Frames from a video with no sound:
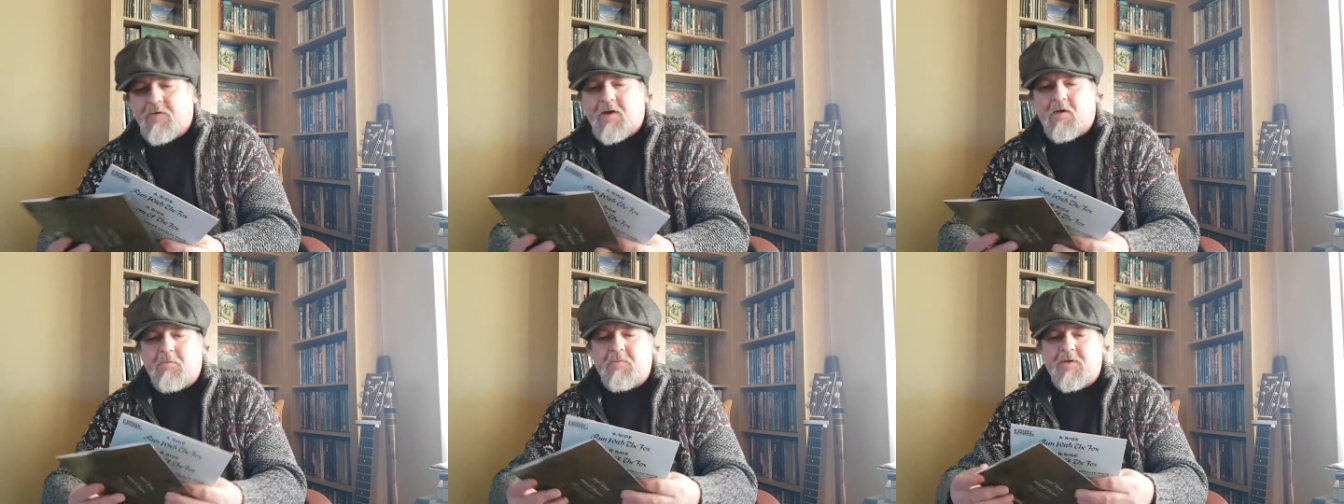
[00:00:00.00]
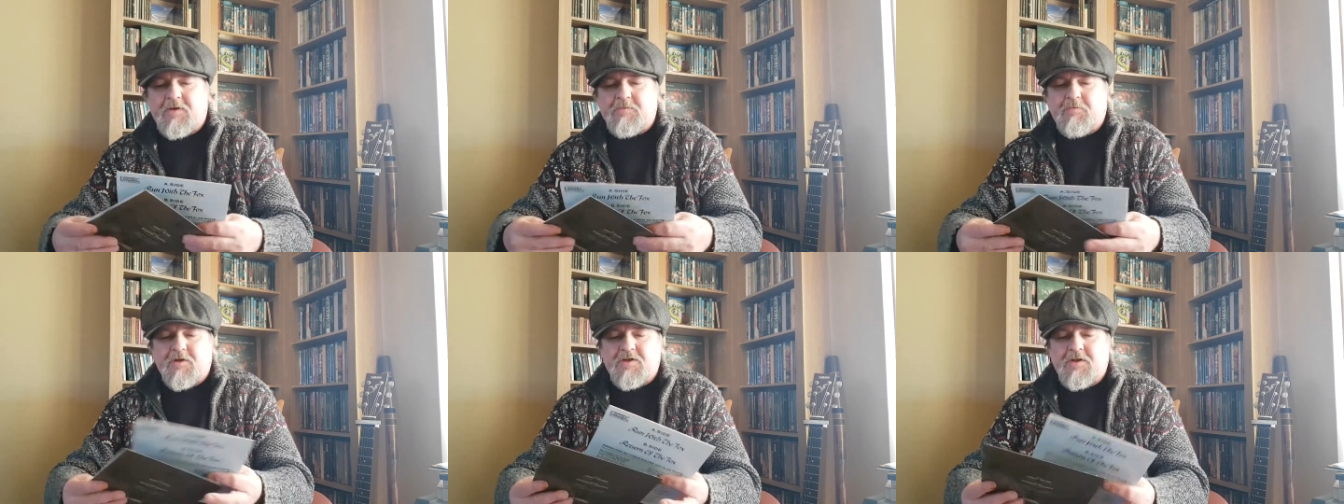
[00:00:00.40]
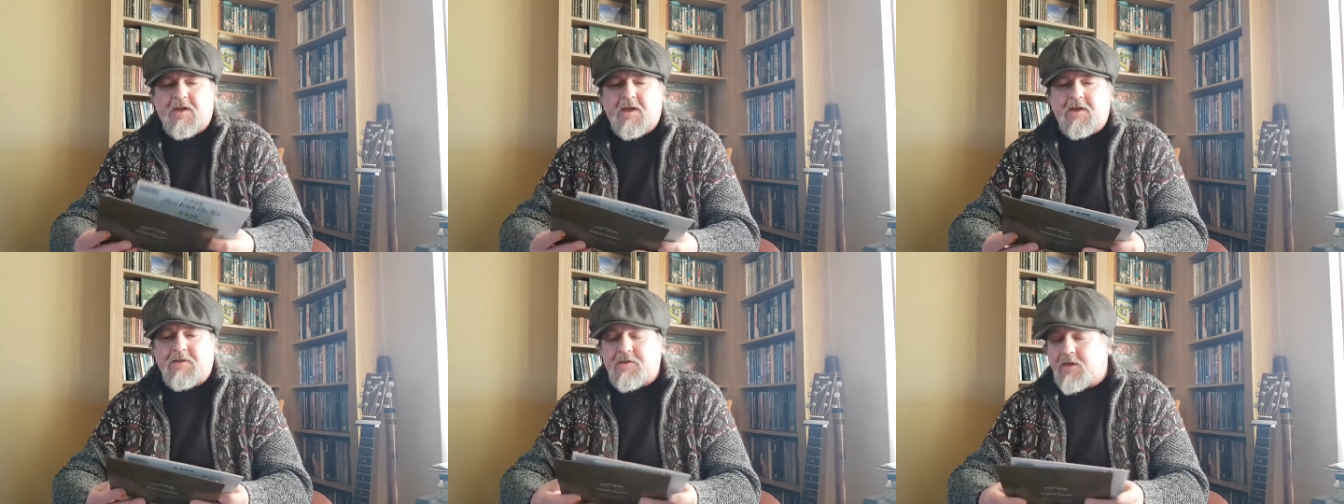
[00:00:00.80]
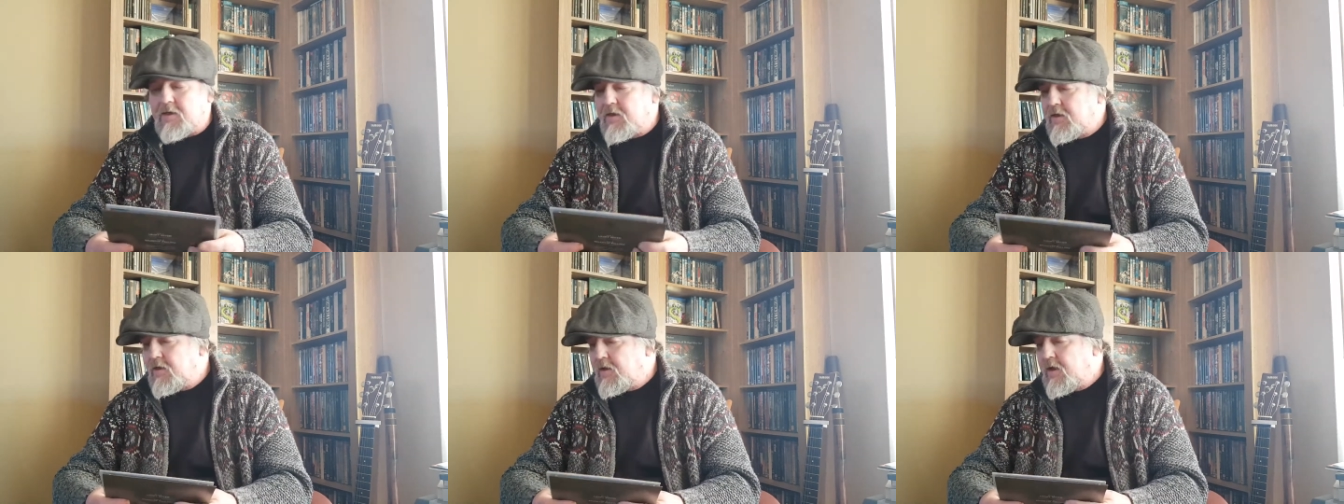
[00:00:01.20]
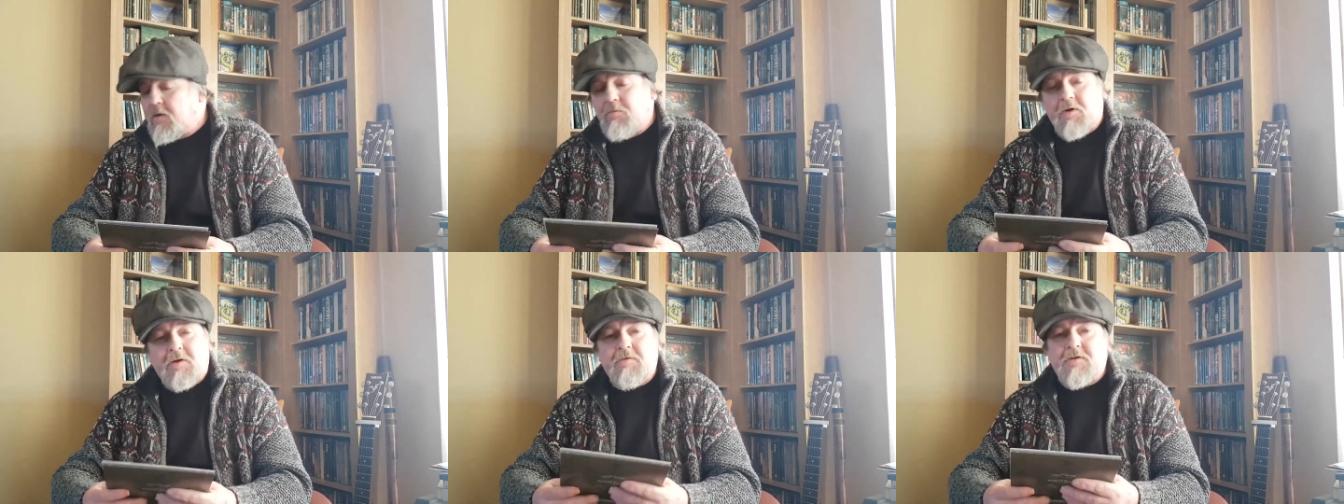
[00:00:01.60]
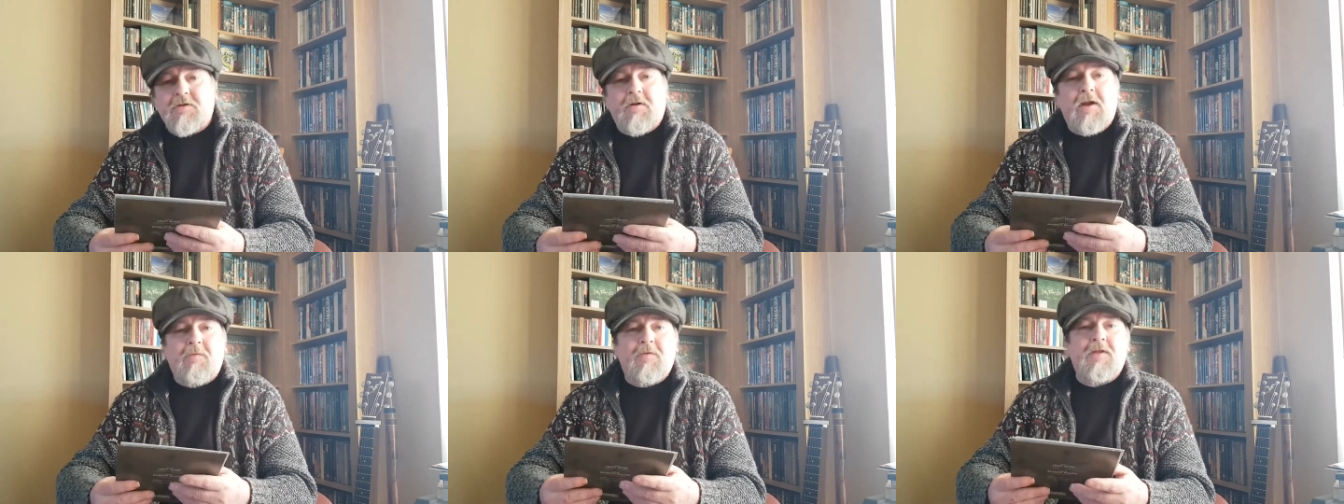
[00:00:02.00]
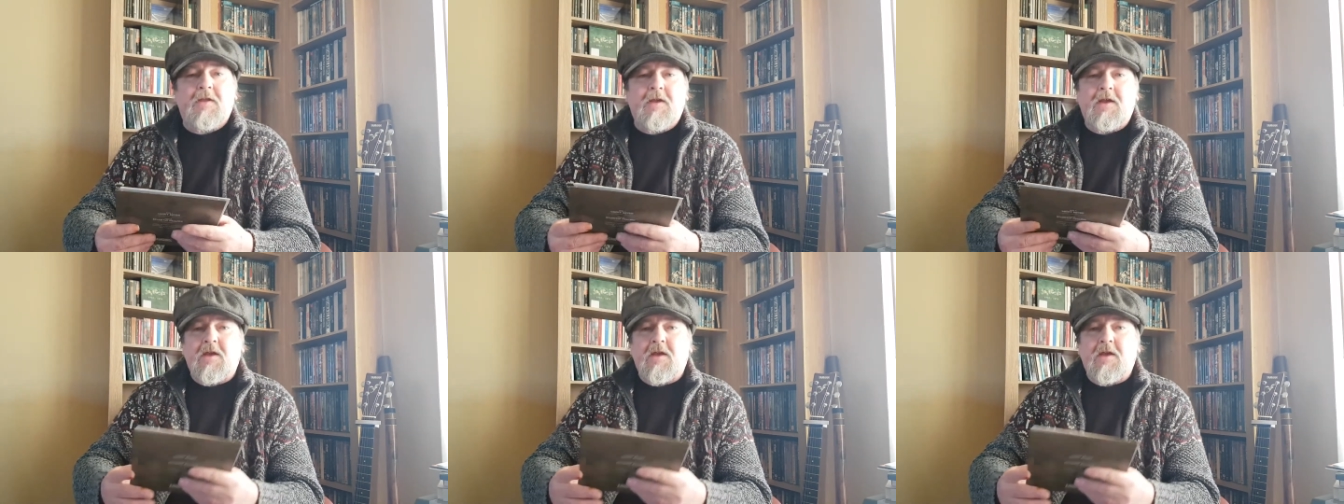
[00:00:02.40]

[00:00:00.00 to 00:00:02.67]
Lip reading: album. It's much later, but it was great that they